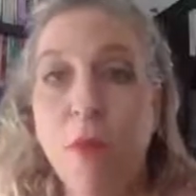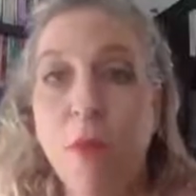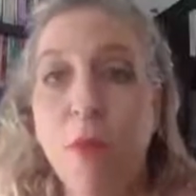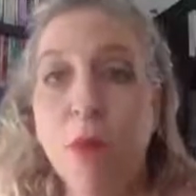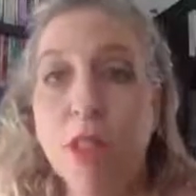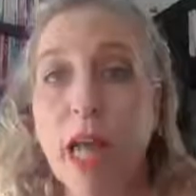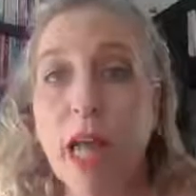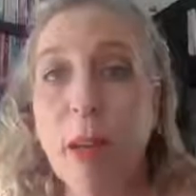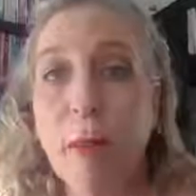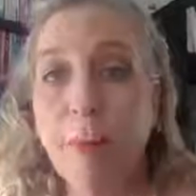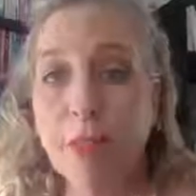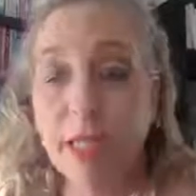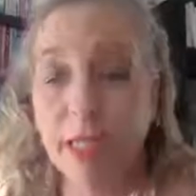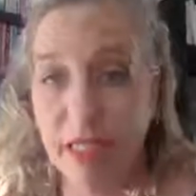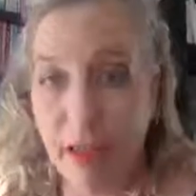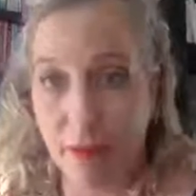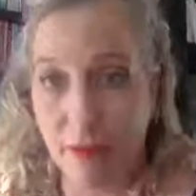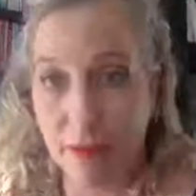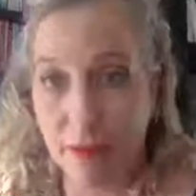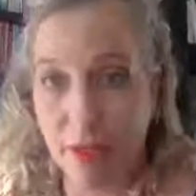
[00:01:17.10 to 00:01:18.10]
put up
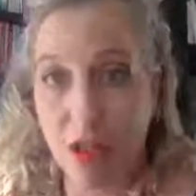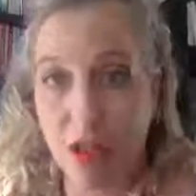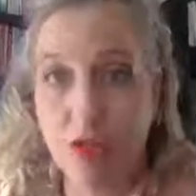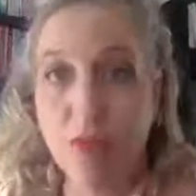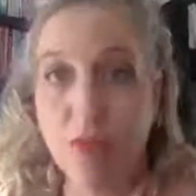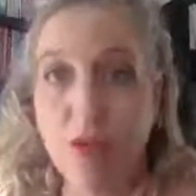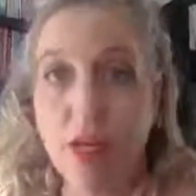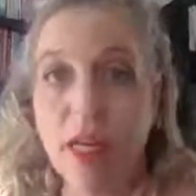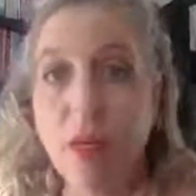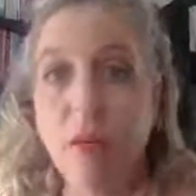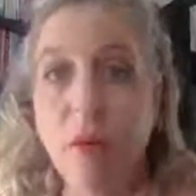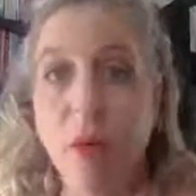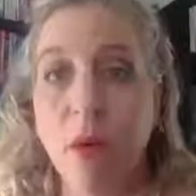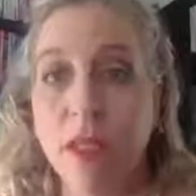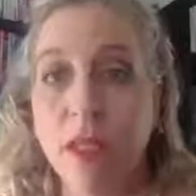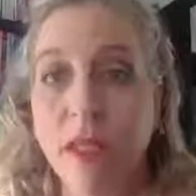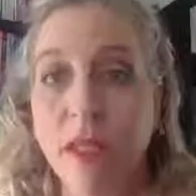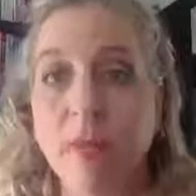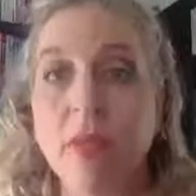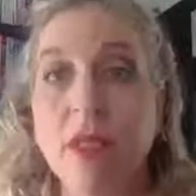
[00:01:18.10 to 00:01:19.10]
stuff that you really
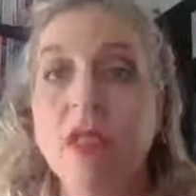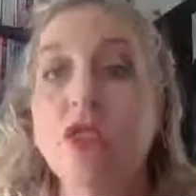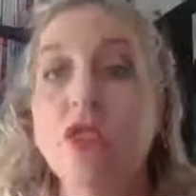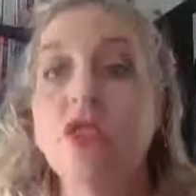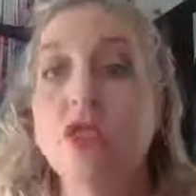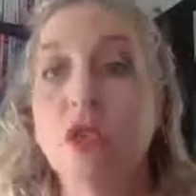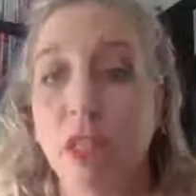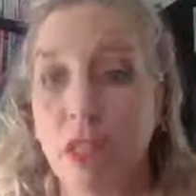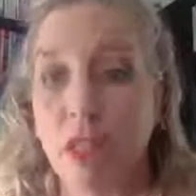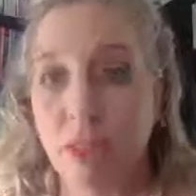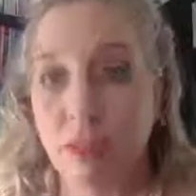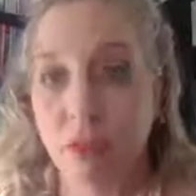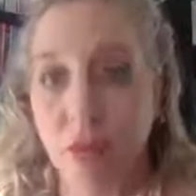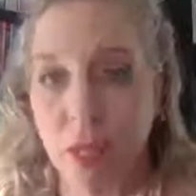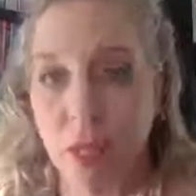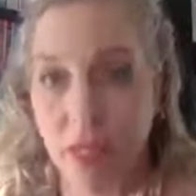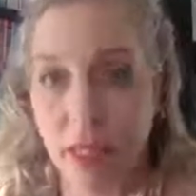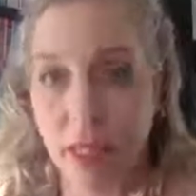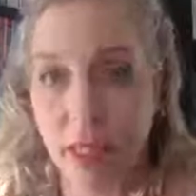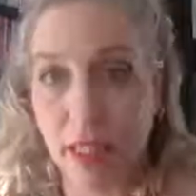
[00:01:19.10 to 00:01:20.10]
want some constructive
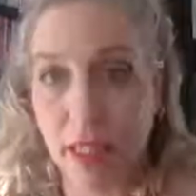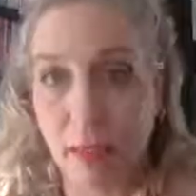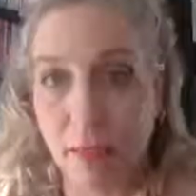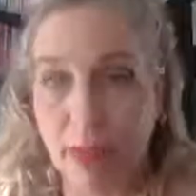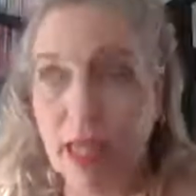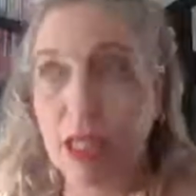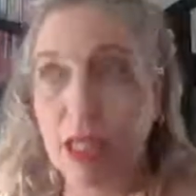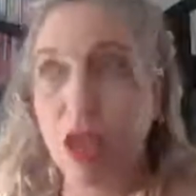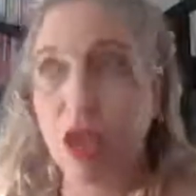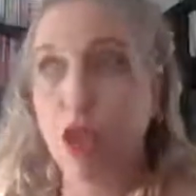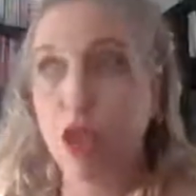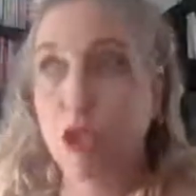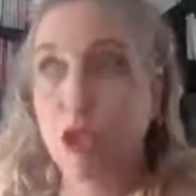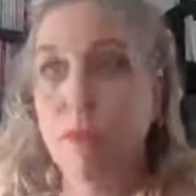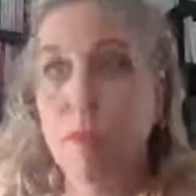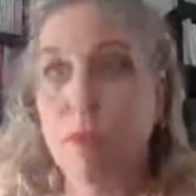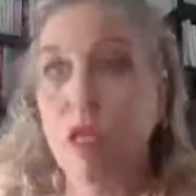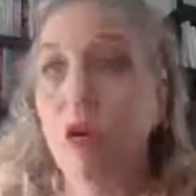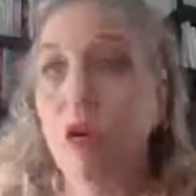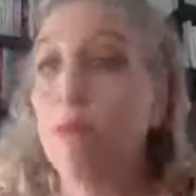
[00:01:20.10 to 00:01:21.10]
criticism. It
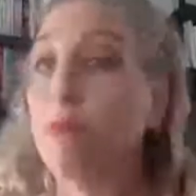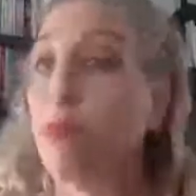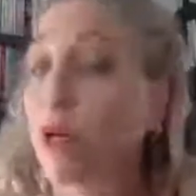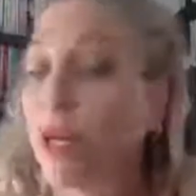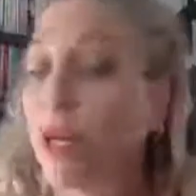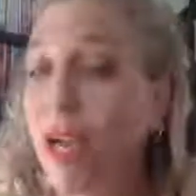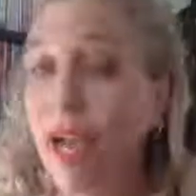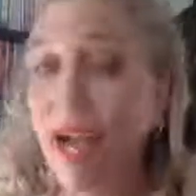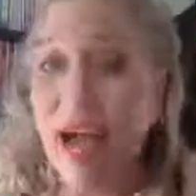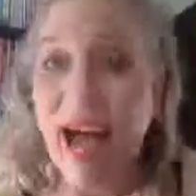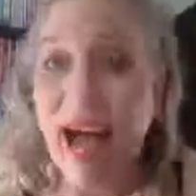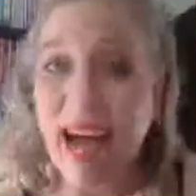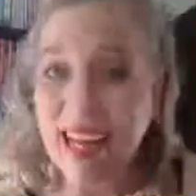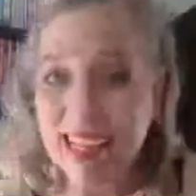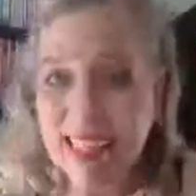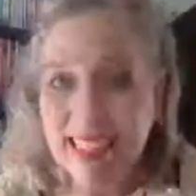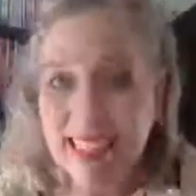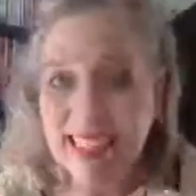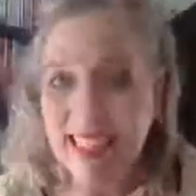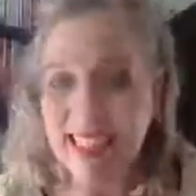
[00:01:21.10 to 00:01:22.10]
could be your book
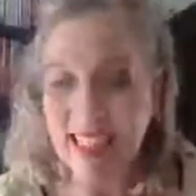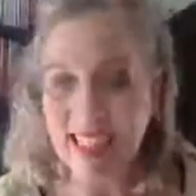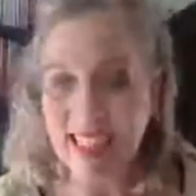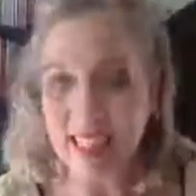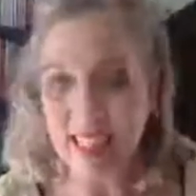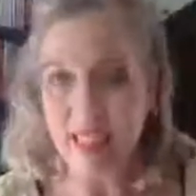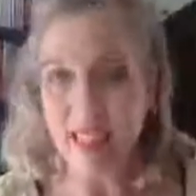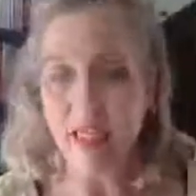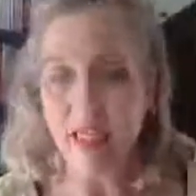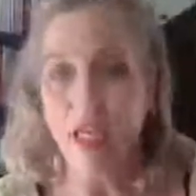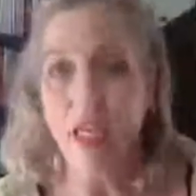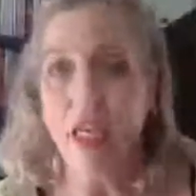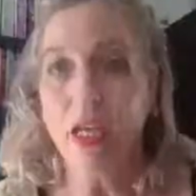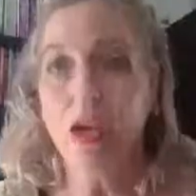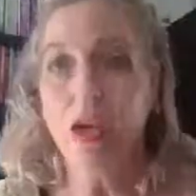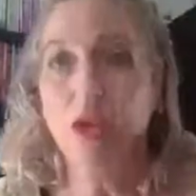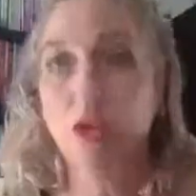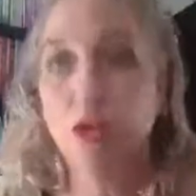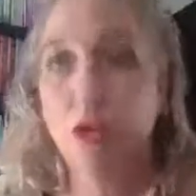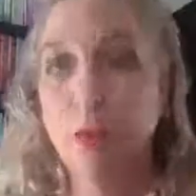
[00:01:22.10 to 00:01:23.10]
idea.
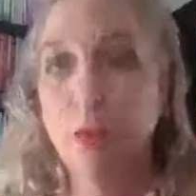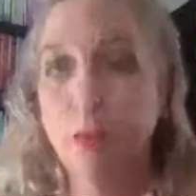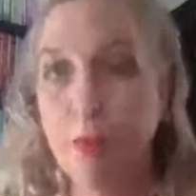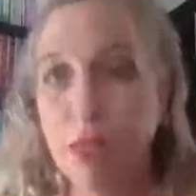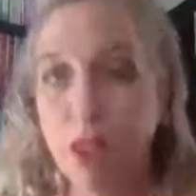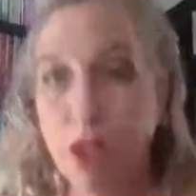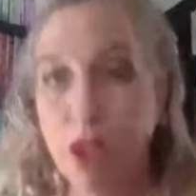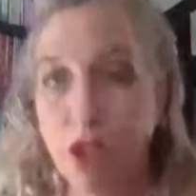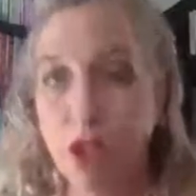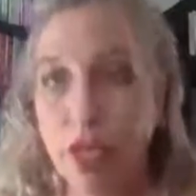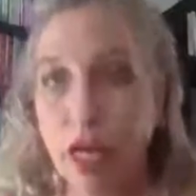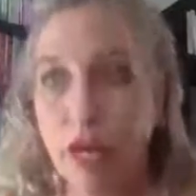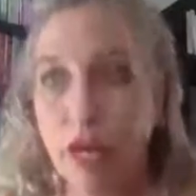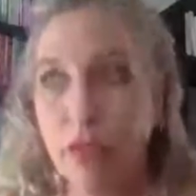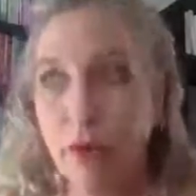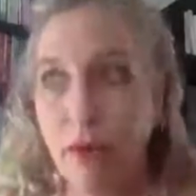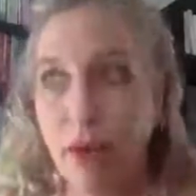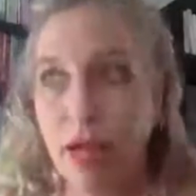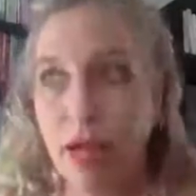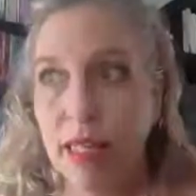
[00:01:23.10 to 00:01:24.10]
You could pitch to
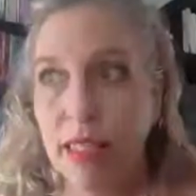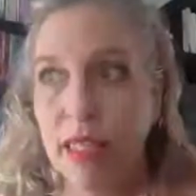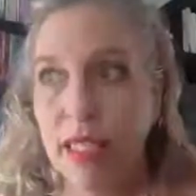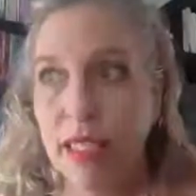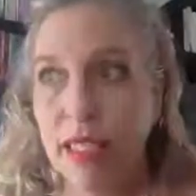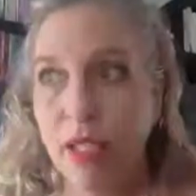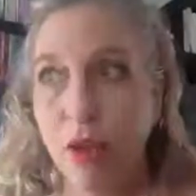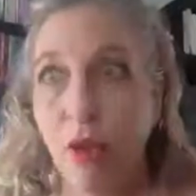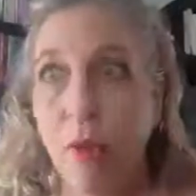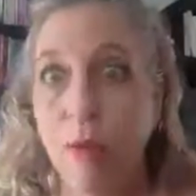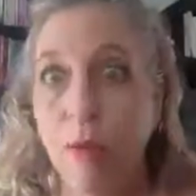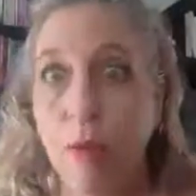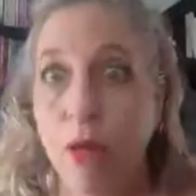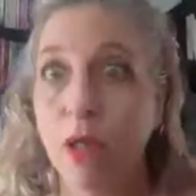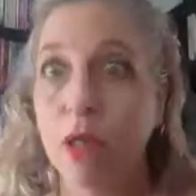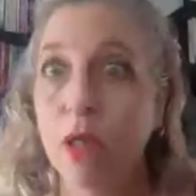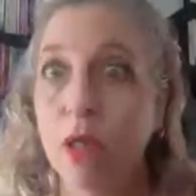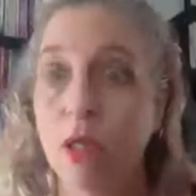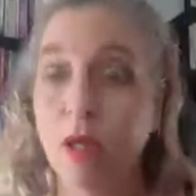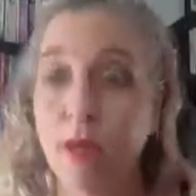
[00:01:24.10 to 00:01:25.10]
other writers your
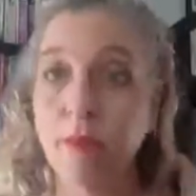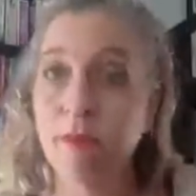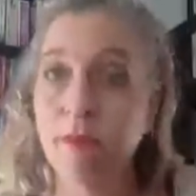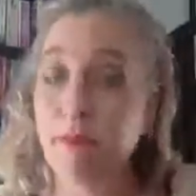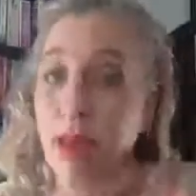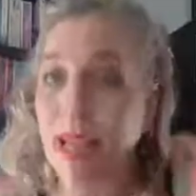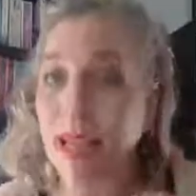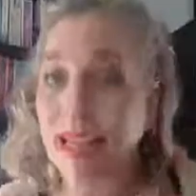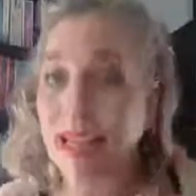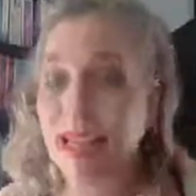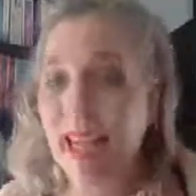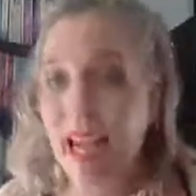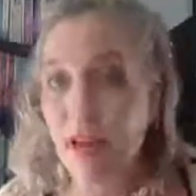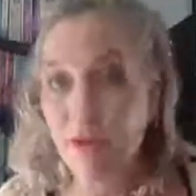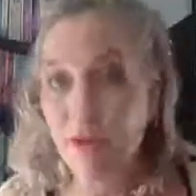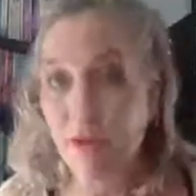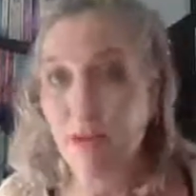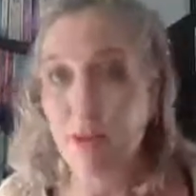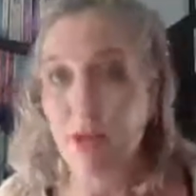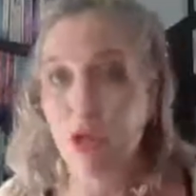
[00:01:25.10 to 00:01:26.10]
book back
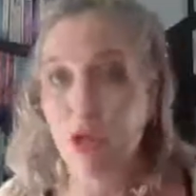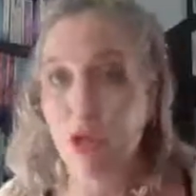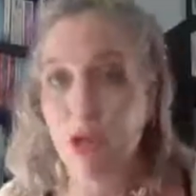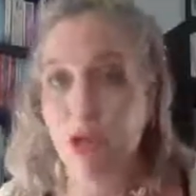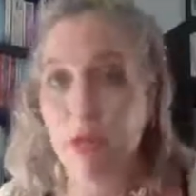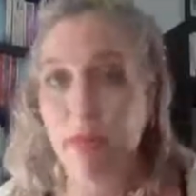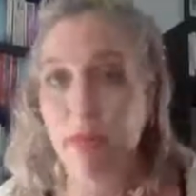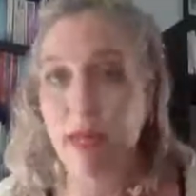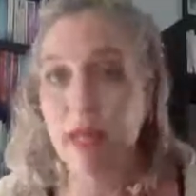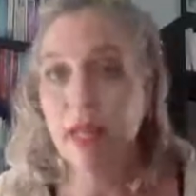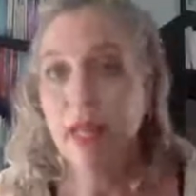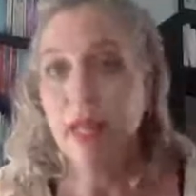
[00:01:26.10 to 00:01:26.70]
cover blurb.